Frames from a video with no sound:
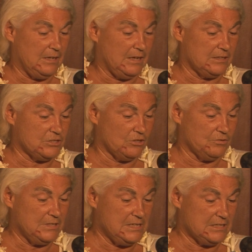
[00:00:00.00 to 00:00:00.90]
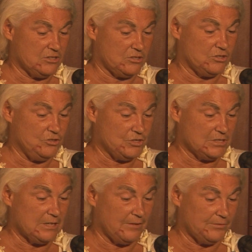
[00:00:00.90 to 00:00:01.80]
And so these
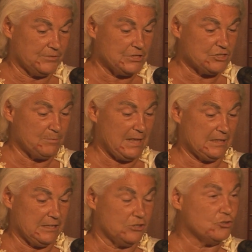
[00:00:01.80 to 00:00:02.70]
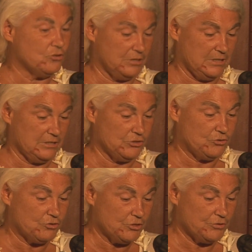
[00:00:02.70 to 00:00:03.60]
institutions have systematically contorted this
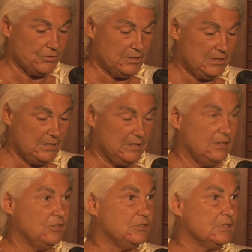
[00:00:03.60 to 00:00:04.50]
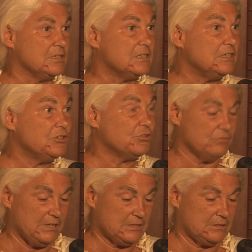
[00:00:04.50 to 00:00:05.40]
truth to conceal the
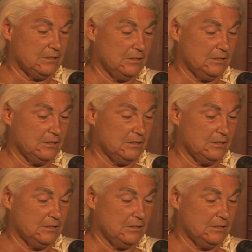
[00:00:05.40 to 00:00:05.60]
risks